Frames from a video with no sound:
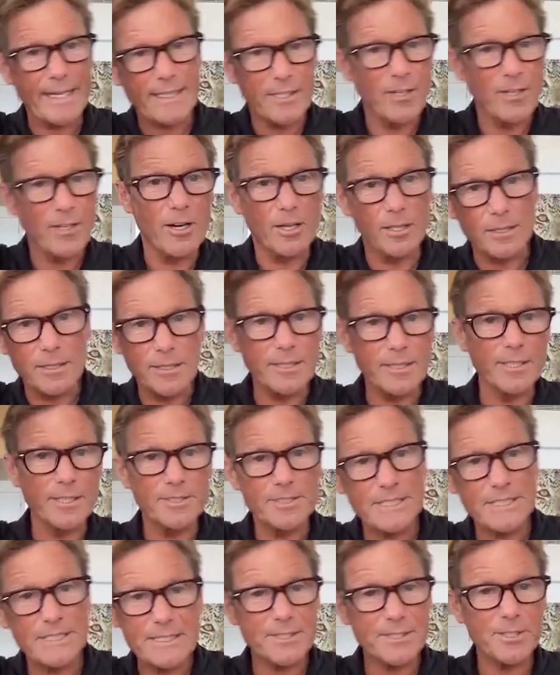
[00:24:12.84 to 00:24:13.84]
long.
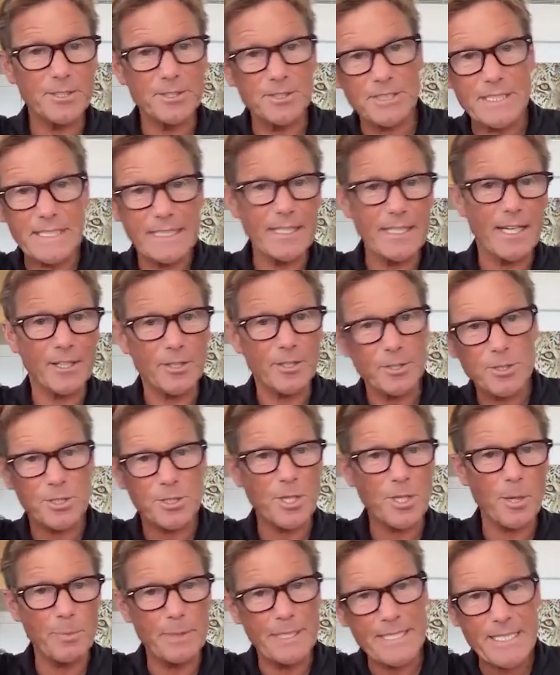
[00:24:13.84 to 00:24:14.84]
It's easy to see I've got to
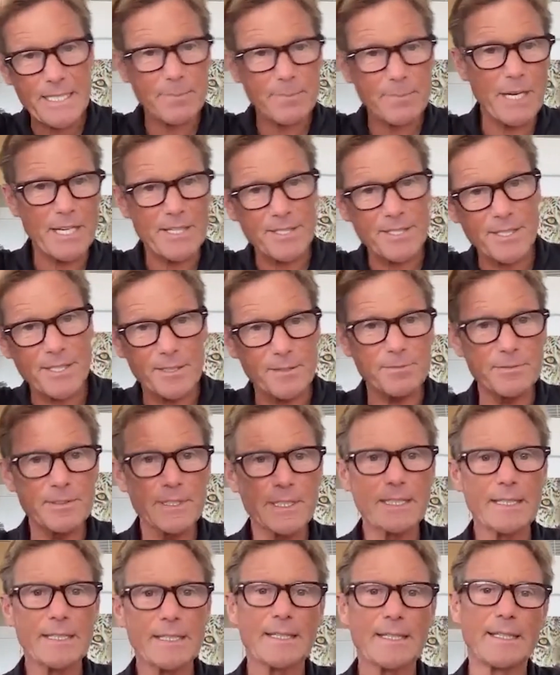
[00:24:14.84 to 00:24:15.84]
stop hitting myself.
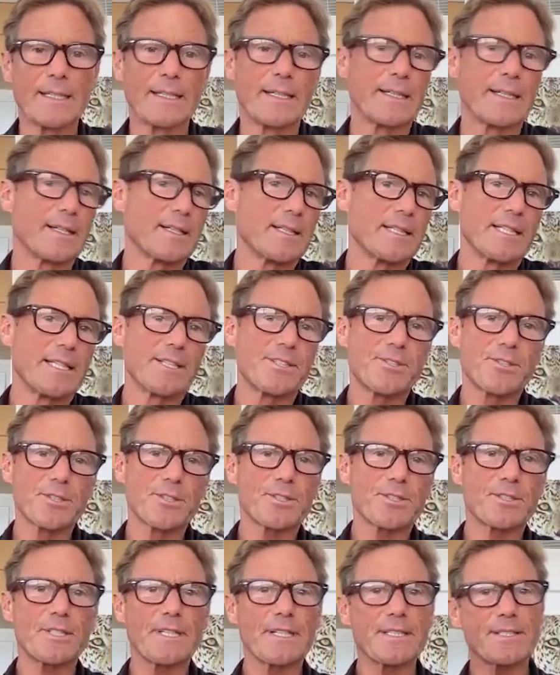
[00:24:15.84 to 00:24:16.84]
It's
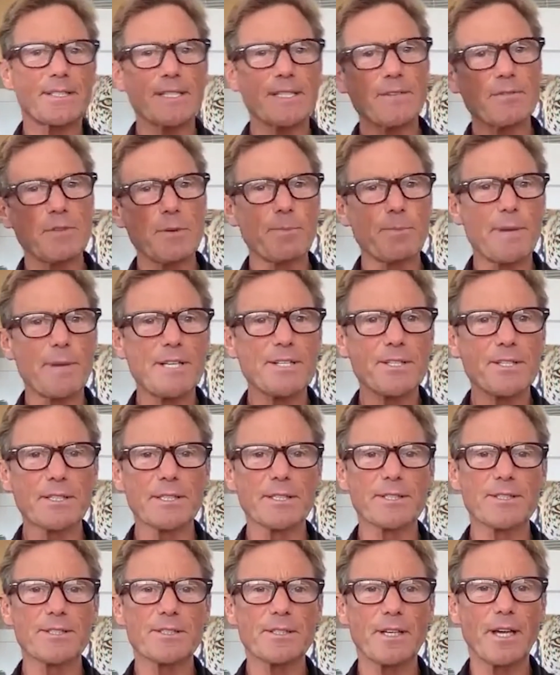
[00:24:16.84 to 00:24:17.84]
just, instead of a muscle,
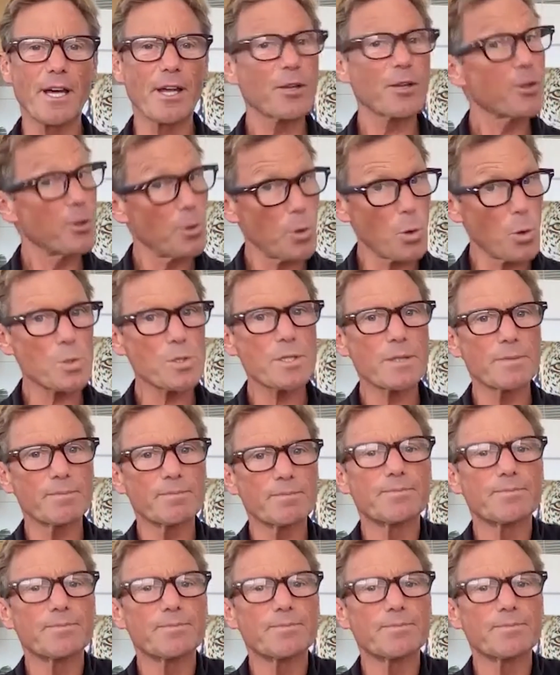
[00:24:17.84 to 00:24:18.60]
it's a thought.